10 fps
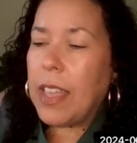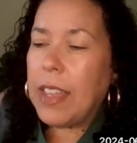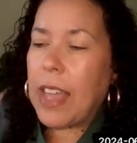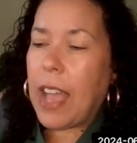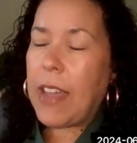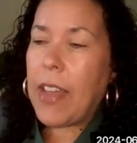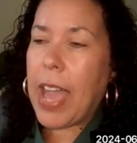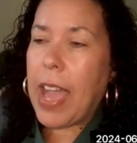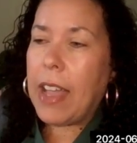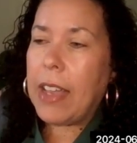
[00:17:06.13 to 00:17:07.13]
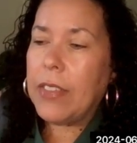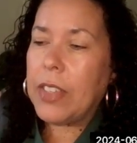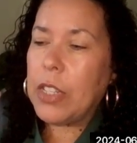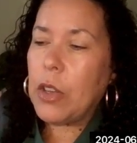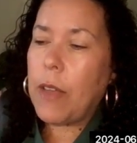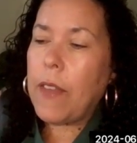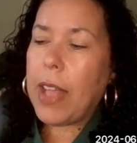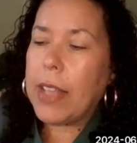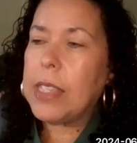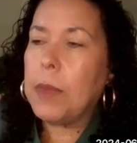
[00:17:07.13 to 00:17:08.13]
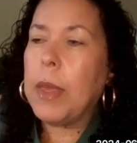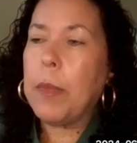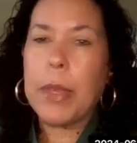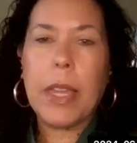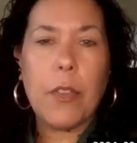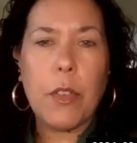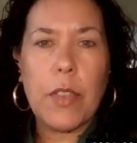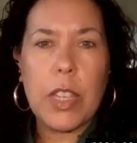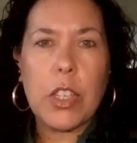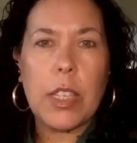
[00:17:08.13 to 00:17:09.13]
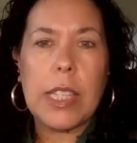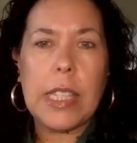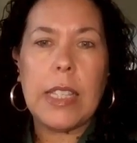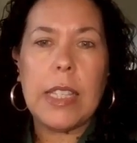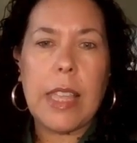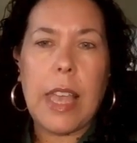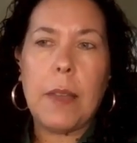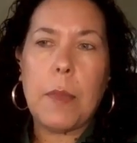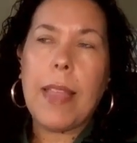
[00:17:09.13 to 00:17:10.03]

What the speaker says: then I've had some implant revisions since then.